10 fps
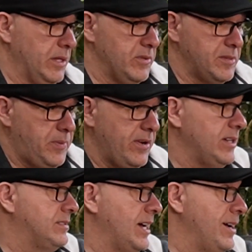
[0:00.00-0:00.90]
there was a
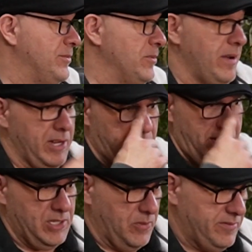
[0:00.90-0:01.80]
period of time, dude, my
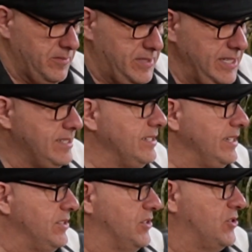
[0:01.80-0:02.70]
grades went from C's and
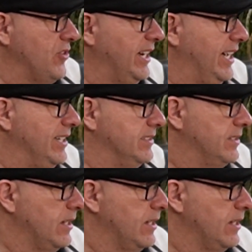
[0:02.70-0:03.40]
D's to straight A's.